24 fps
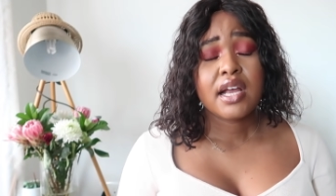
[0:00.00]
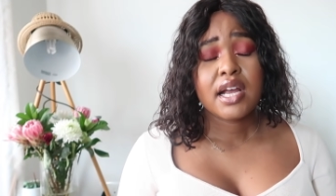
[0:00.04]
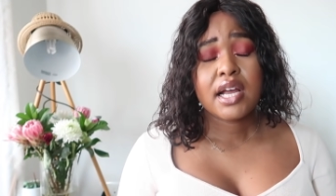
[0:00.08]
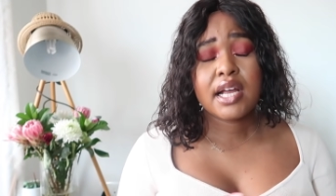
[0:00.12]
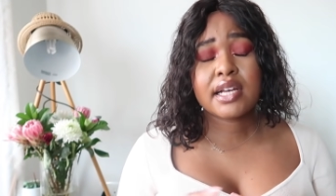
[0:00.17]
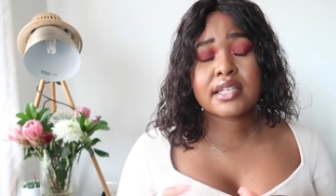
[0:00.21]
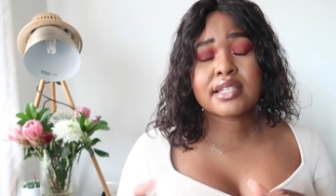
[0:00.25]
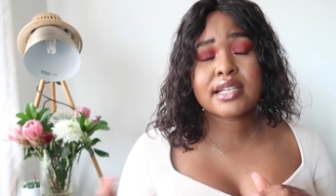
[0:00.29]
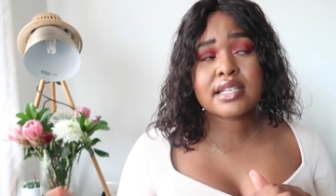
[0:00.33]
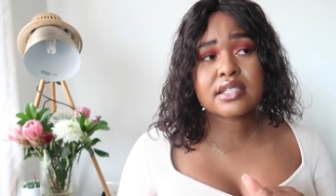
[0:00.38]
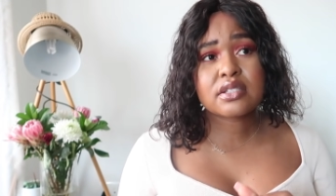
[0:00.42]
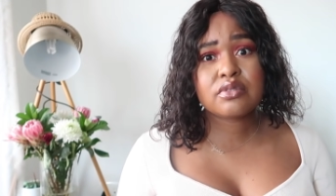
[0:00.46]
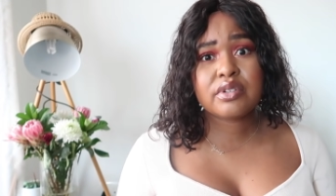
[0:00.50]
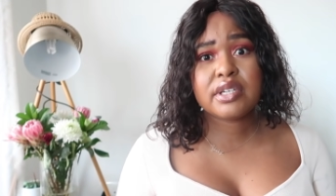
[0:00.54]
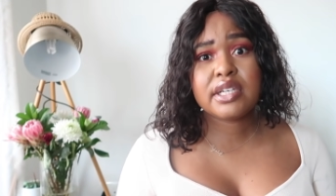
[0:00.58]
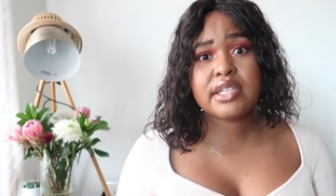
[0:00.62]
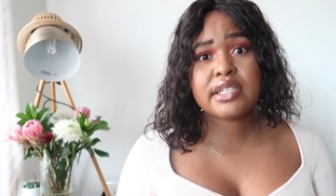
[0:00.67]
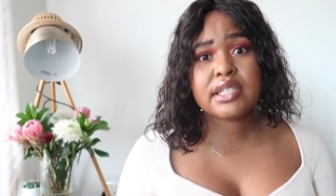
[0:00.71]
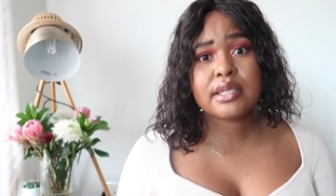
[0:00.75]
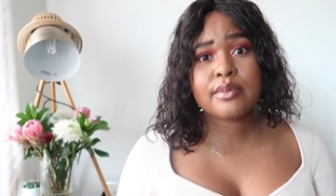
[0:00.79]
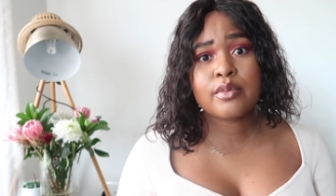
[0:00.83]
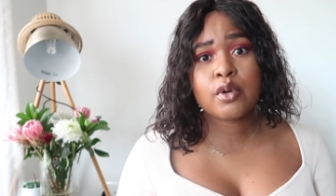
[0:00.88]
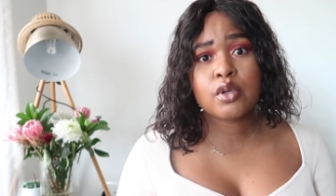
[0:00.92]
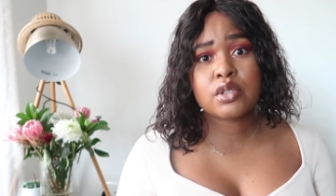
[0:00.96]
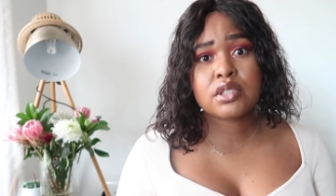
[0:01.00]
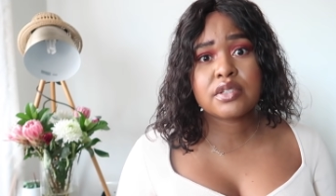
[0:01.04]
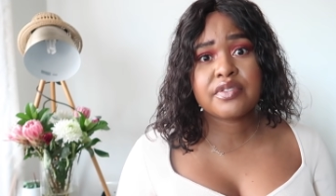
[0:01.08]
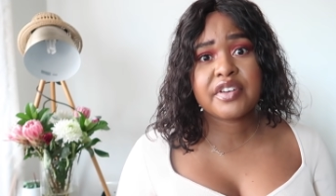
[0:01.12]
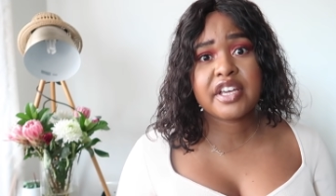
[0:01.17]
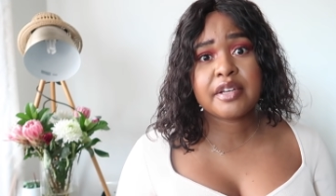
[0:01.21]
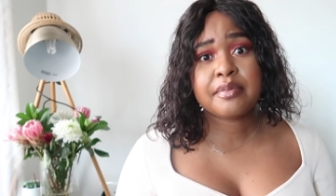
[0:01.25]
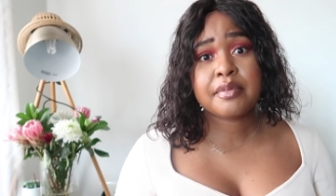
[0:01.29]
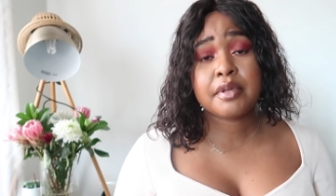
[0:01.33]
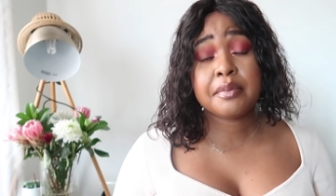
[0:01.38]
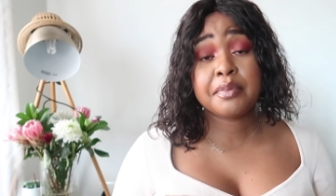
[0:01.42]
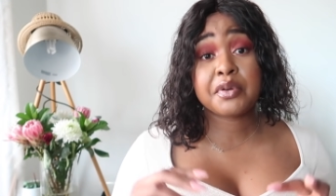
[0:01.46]
It doesn't really
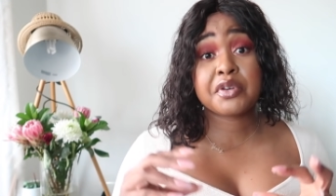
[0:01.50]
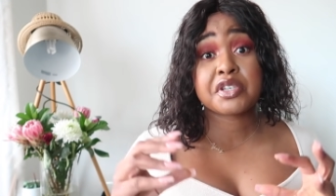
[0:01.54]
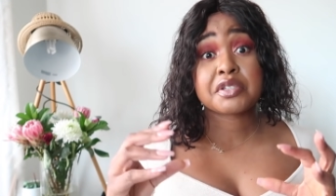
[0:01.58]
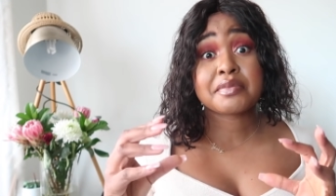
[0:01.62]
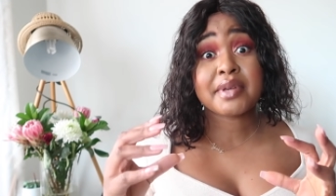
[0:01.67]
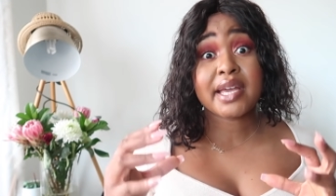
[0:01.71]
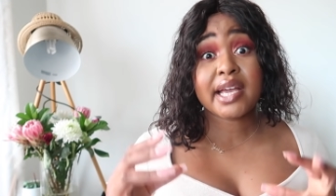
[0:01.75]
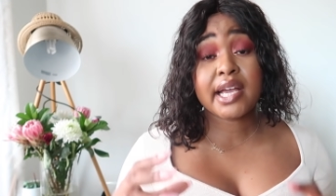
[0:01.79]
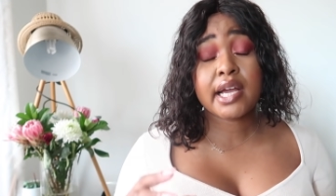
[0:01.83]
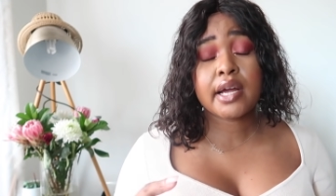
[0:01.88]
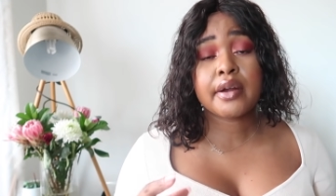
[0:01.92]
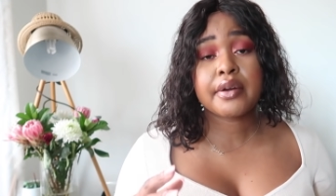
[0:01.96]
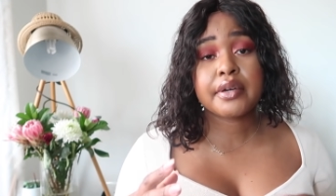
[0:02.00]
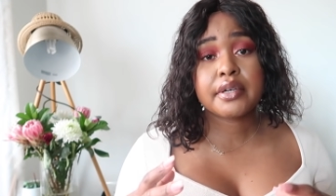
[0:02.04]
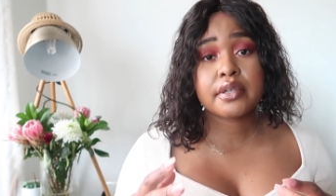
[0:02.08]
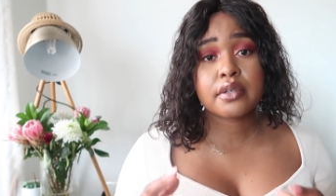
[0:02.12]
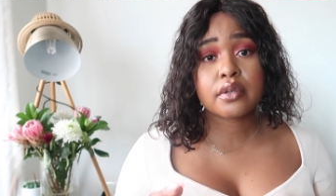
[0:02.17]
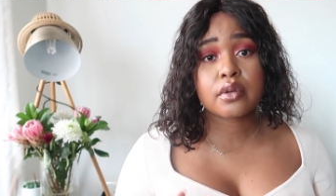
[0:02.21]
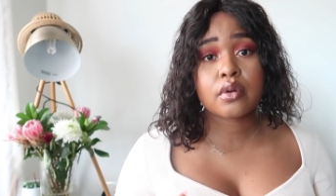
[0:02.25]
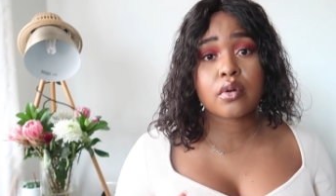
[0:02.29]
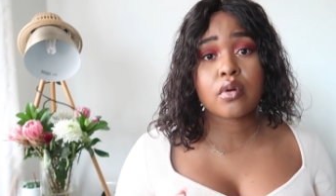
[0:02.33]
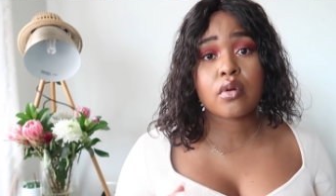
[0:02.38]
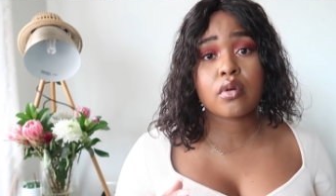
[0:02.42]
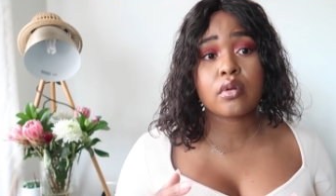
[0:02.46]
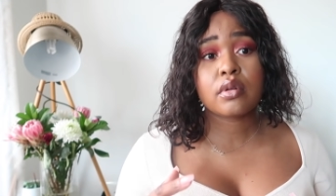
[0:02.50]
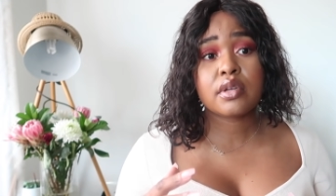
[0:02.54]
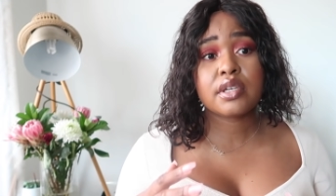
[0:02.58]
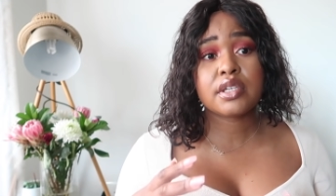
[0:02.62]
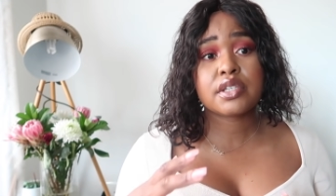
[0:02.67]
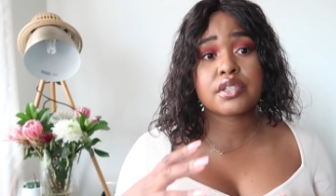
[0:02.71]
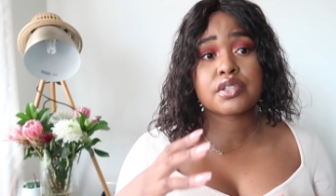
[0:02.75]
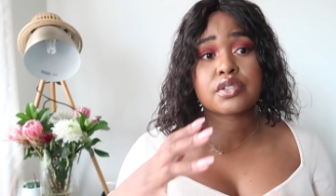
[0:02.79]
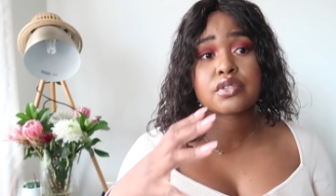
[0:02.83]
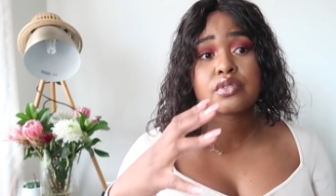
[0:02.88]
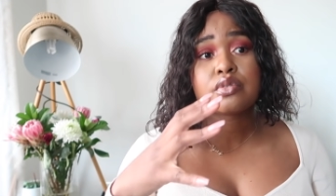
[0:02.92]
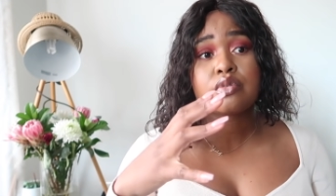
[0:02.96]
demotivate me because my current goal
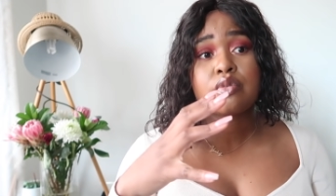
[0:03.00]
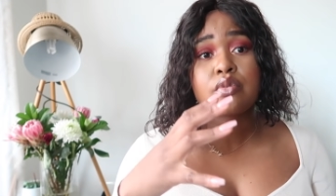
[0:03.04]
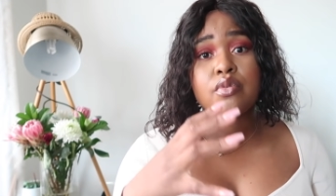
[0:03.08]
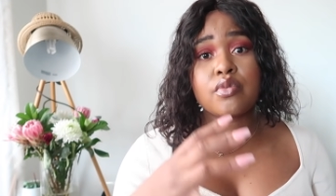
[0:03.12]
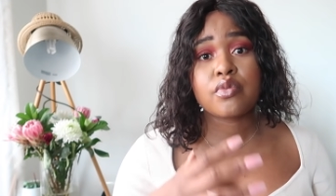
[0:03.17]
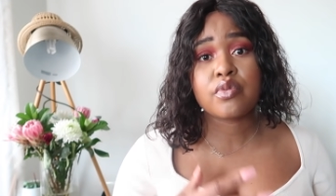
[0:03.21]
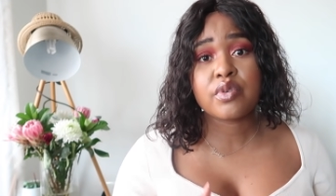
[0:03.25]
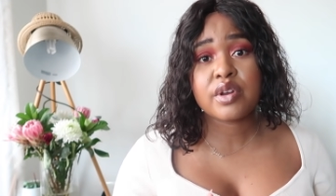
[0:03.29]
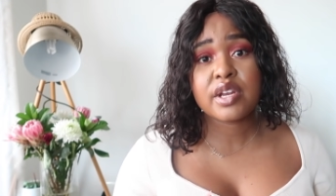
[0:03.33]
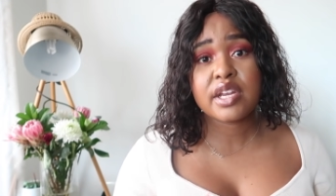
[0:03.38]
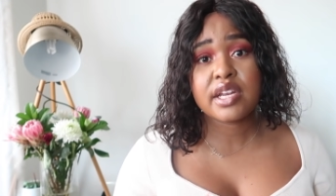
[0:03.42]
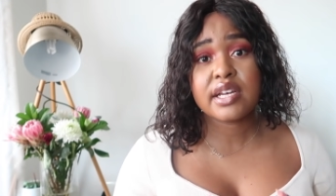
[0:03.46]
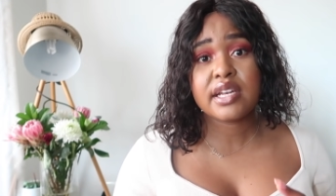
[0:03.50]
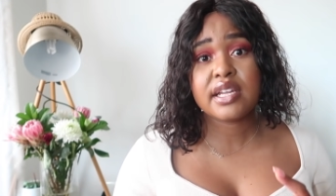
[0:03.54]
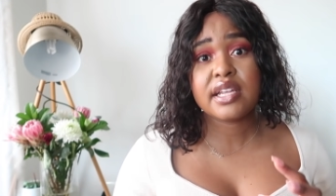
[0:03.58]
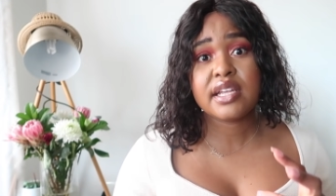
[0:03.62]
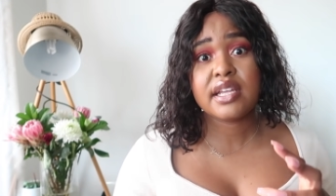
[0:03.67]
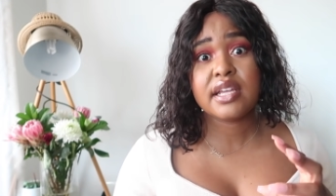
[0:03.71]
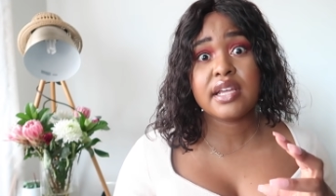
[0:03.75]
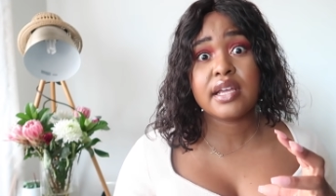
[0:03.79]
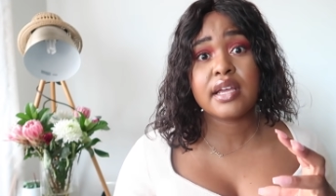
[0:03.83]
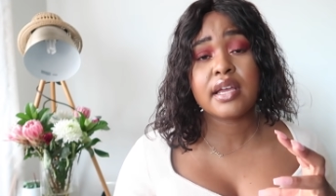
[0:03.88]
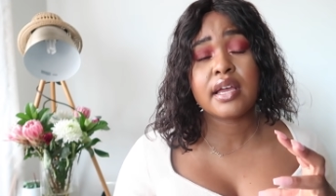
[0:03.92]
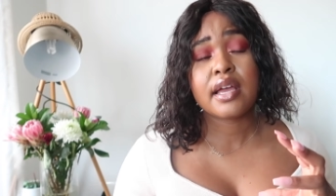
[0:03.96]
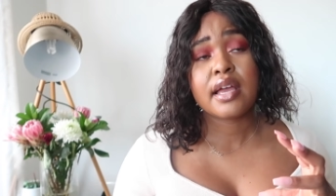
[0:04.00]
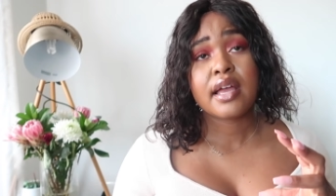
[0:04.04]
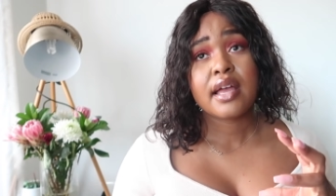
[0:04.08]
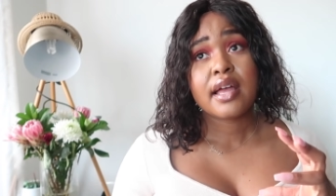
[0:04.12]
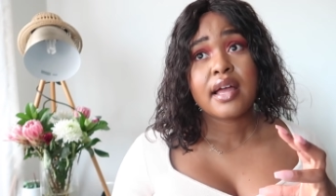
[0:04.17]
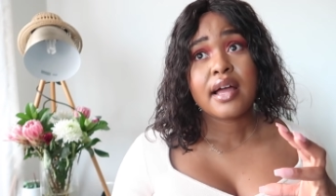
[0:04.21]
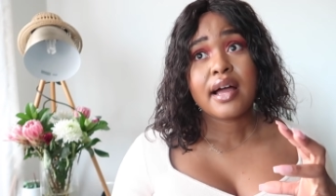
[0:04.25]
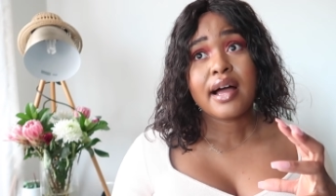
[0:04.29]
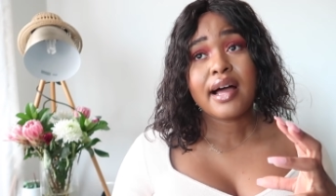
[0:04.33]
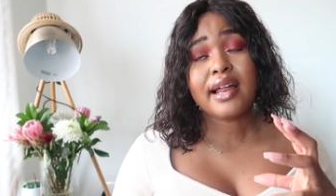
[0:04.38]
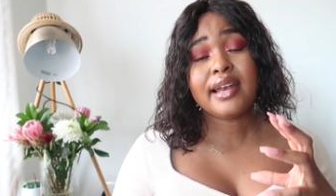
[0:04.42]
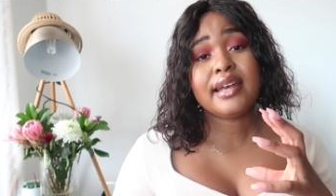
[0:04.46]
is to really
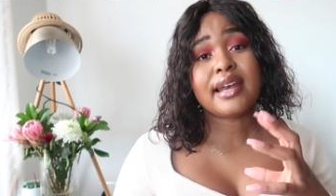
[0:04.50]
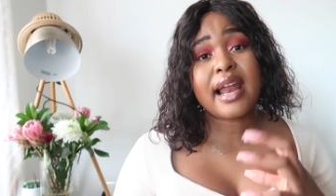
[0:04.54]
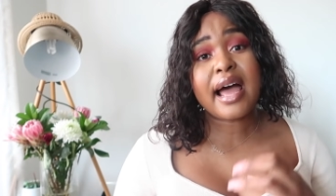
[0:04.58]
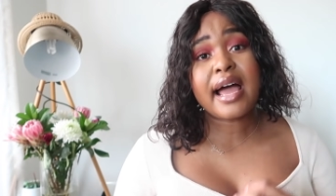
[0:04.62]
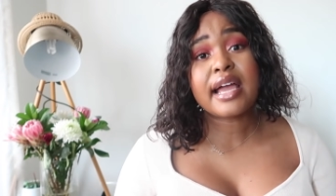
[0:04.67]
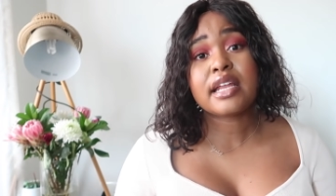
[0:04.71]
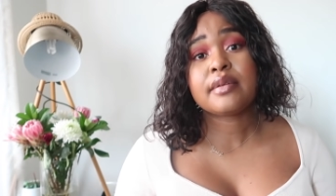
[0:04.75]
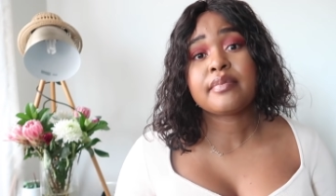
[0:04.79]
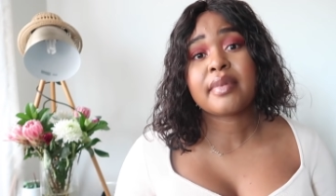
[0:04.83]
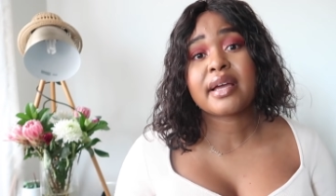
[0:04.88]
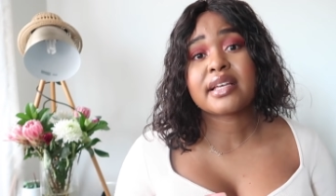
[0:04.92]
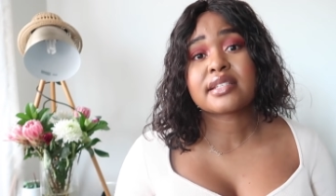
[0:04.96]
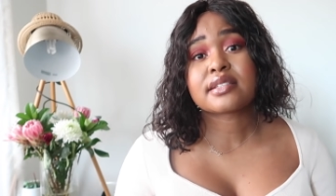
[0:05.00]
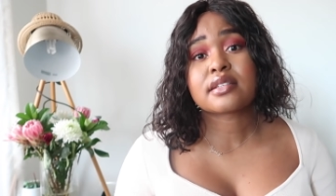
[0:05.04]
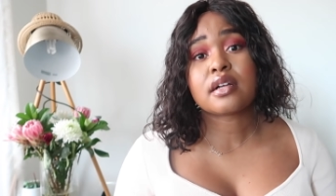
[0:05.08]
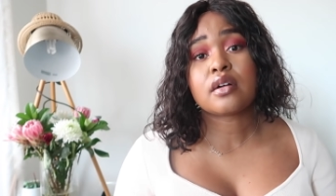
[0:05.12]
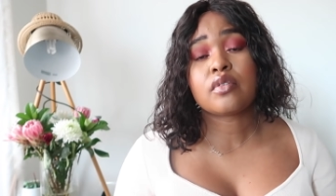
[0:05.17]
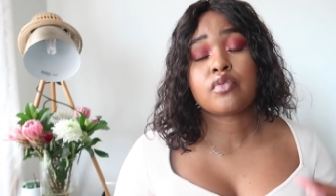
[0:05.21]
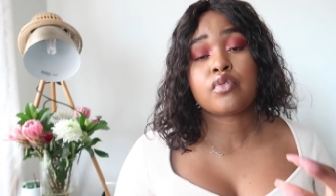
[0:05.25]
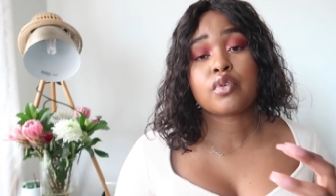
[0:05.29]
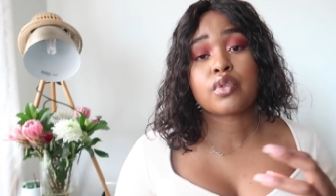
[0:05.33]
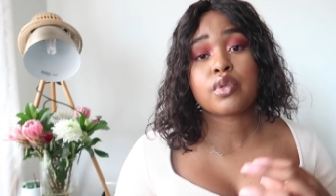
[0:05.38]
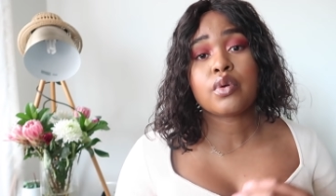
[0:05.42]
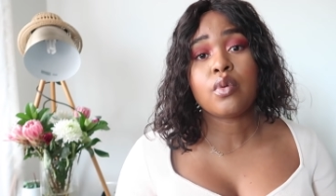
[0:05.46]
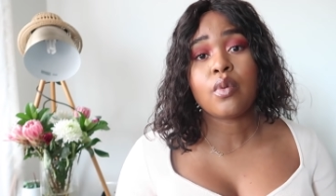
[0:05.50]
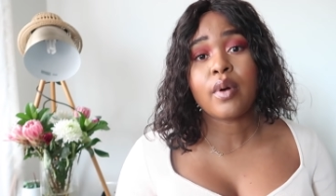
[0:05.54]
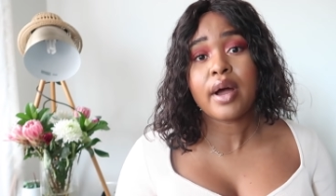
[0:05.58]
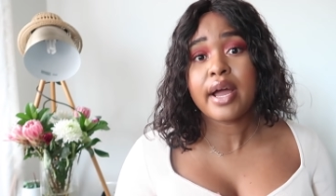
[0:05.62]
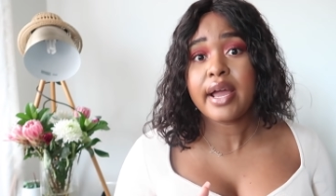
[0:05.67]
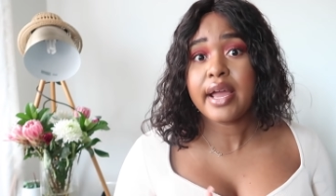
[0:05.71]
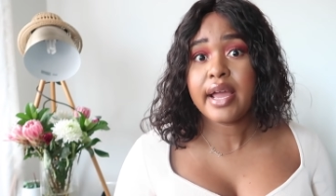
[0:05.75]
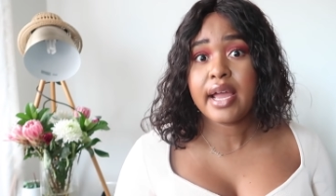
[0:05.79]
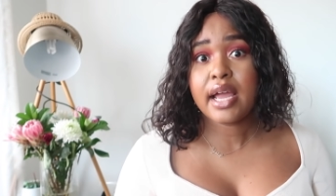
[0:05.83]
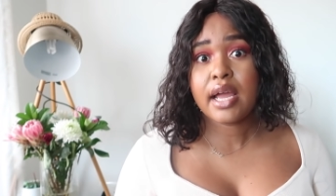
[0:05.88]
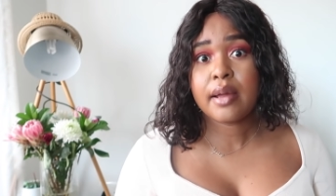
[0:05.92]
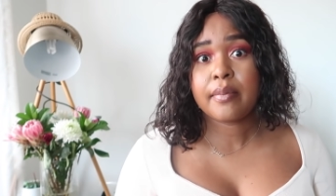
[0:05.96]
align myself with who I
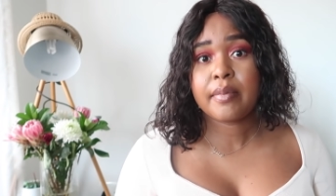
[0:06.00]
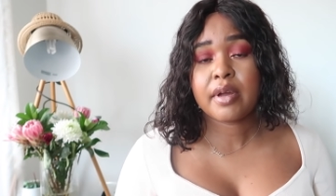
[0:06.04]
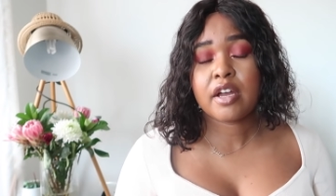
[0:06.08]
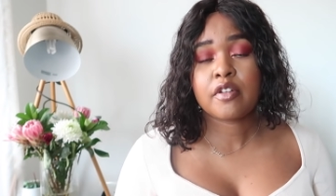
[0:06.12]
am.